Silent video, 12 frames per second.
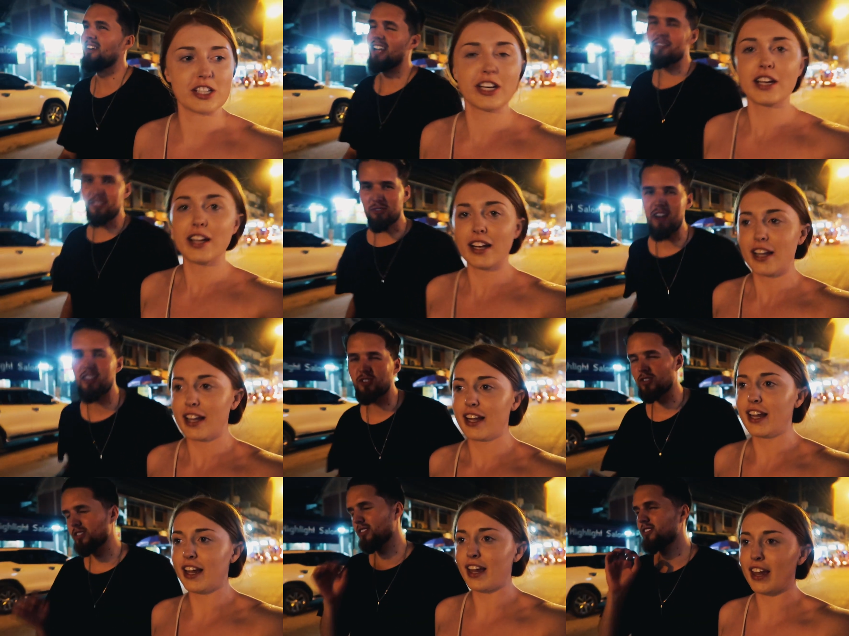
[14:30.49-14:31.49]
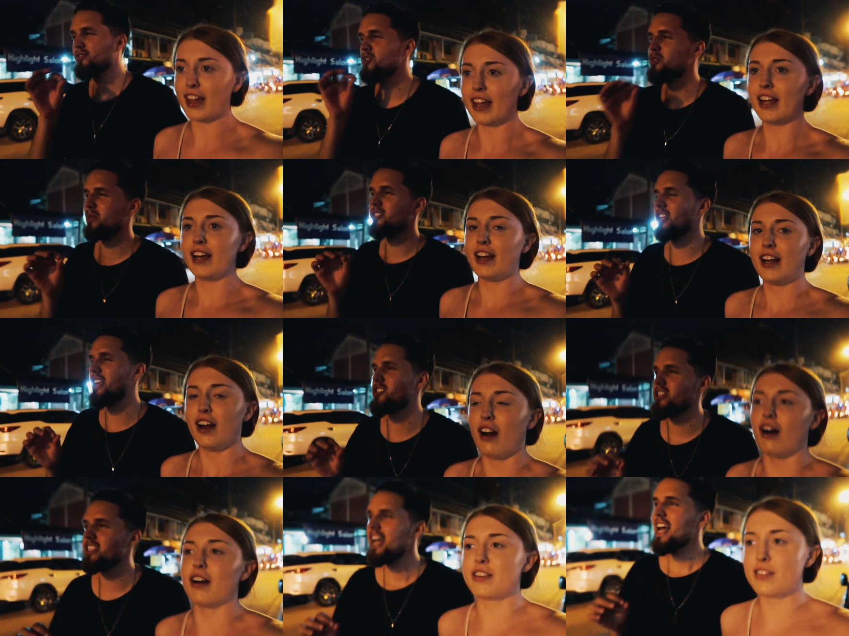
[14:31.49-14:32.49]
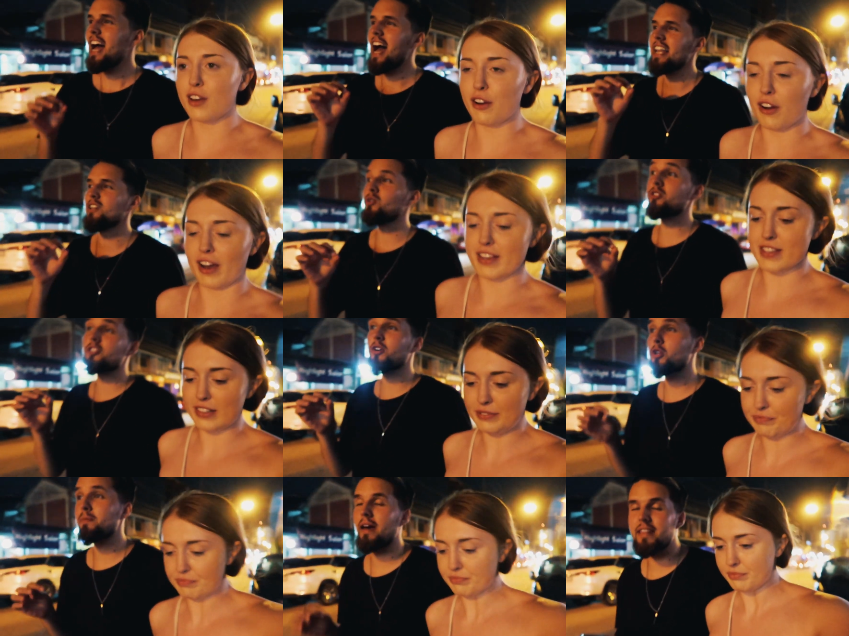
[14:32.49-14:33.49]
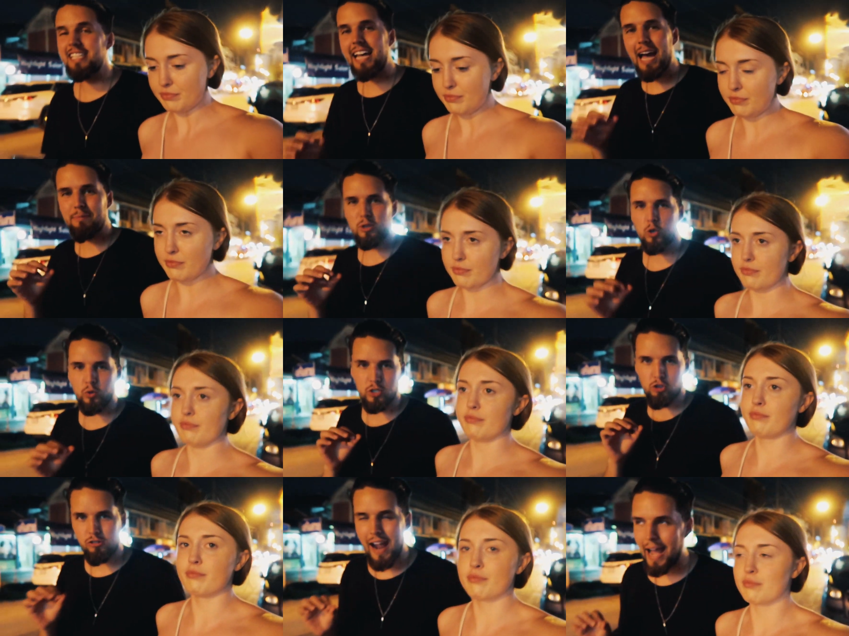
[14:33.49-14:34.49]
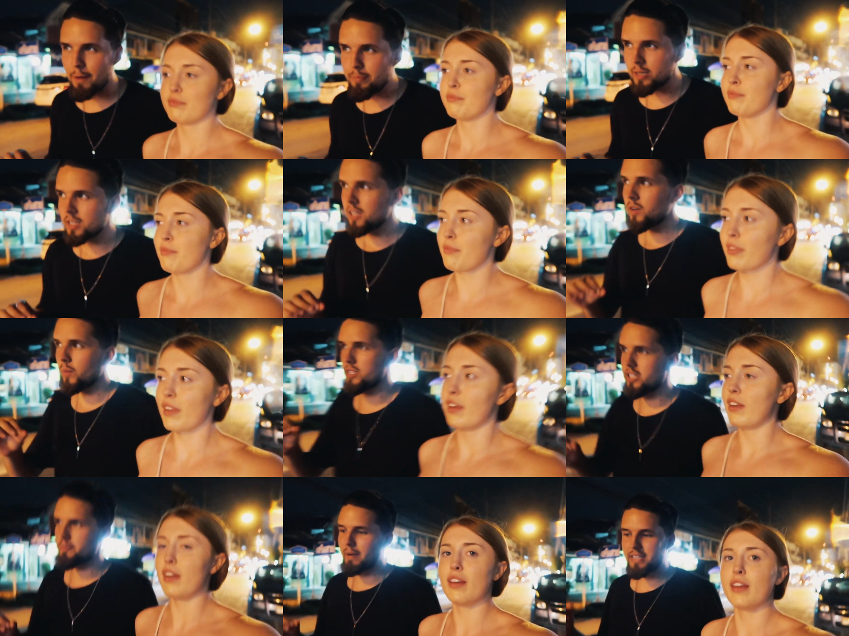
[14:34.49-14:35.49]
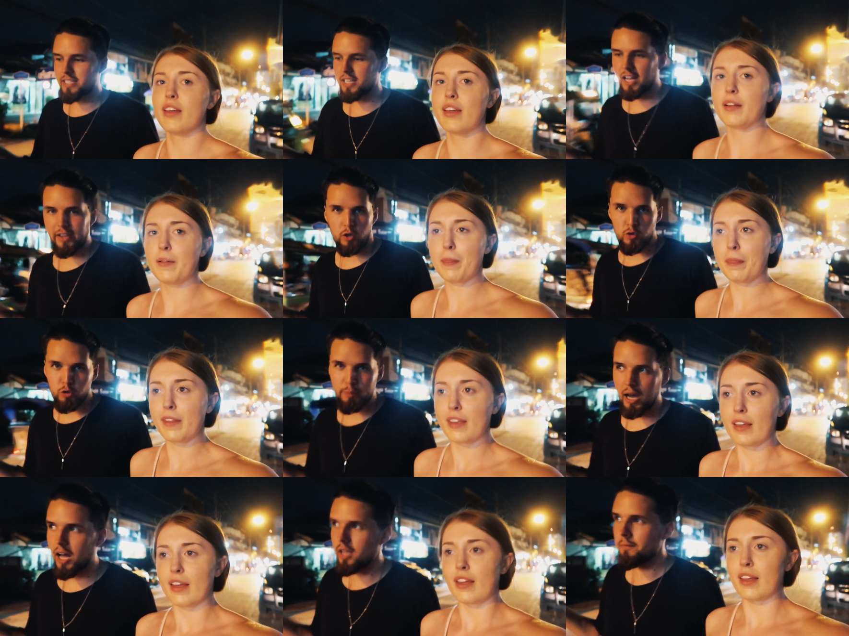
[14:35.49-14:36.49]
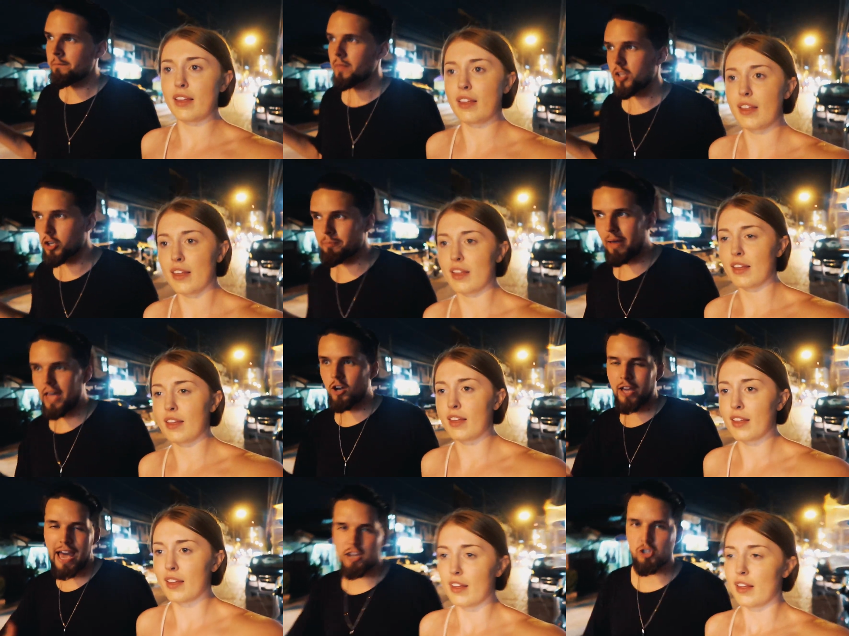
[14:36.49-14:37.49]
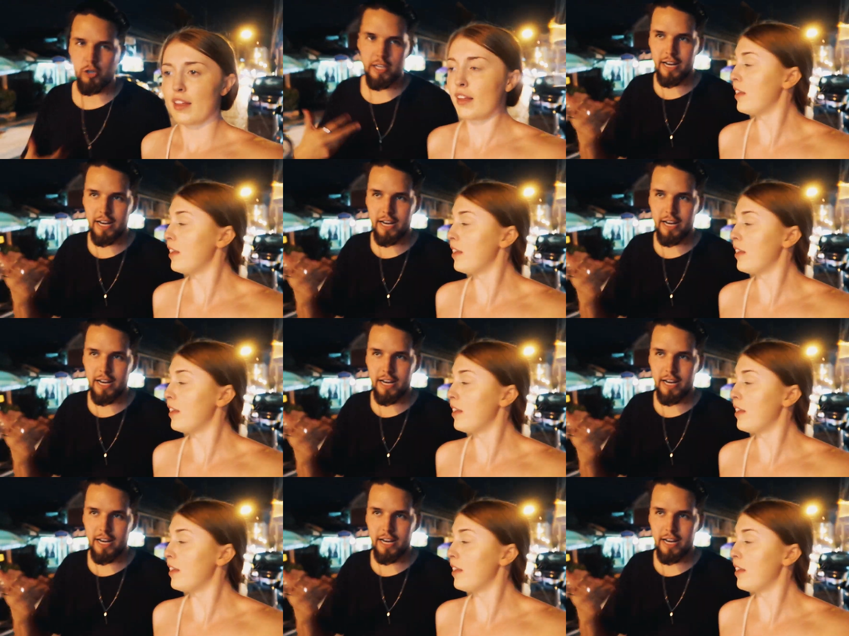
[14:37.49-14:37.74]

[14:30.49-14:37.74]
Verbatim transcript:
Speaker 1: We loved the restaurant. The food was delicious. Oh, so nice. He also told us about this app called Grab, which is basically like Uber. You can pay on cash or you